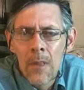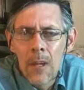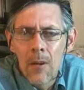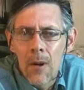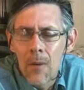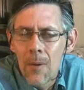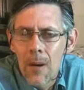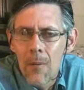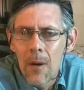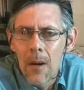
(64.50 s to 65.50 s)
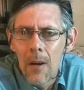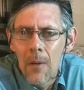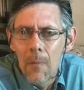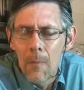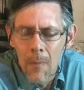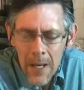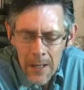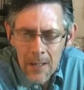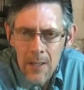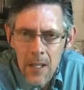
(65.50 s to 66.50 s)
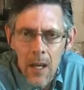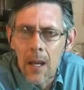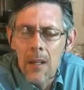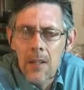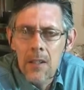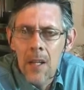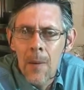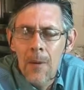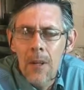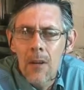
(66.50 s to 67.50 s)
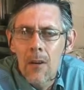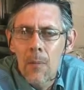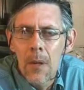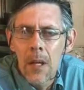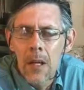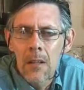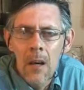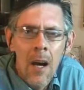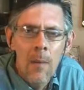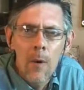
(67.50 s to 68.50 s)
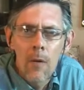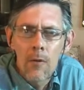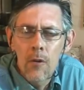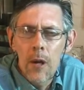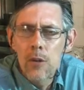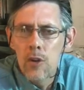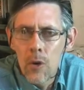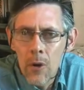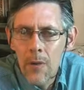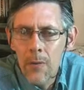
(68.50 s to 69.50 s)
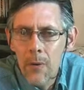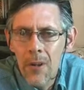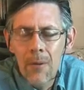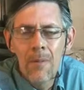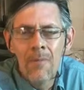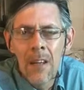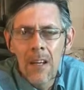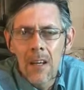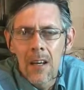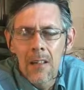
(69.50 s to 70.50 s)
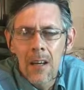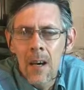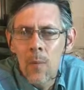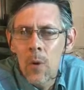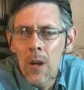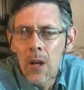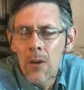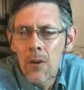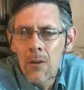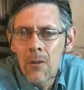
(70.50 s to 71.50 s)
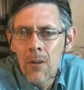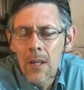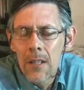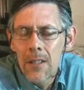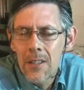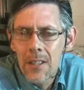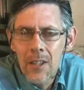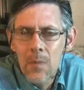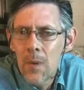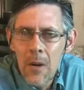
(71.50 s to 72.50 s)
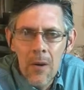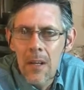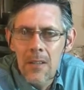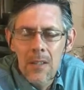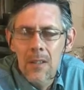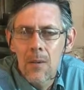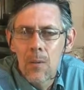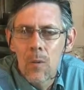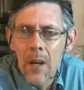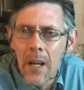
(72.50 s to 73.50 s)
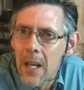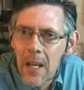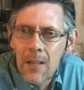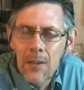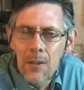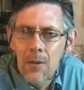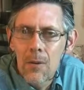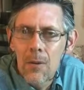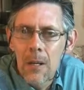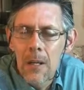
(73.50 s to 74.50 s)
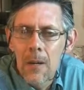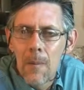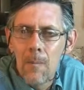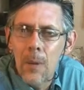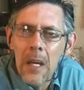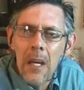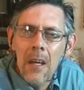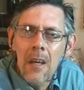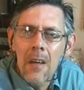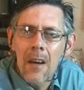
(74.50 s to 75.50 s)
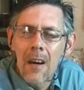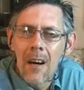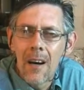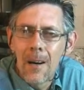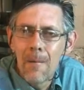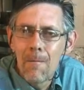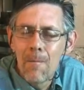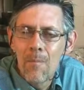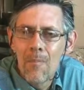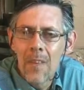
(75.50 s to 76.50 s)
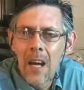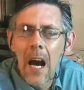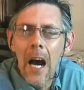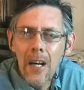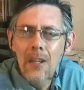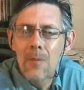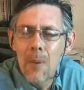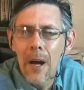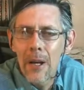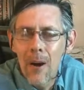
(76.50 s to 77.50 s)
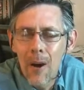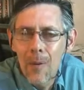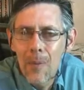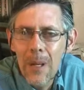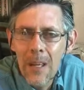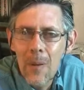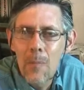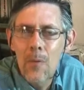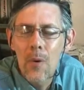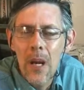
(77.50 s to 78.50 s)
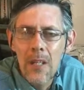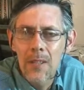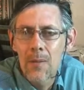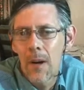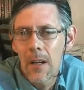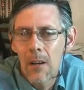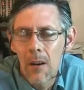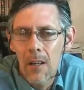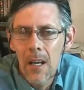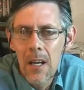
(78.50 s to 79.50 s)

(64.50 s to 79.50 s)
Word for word: you know, may this day and this time of the year be a time of great joy for you, a time where you just experience what it is to be um, hugged by God, be embraced by God,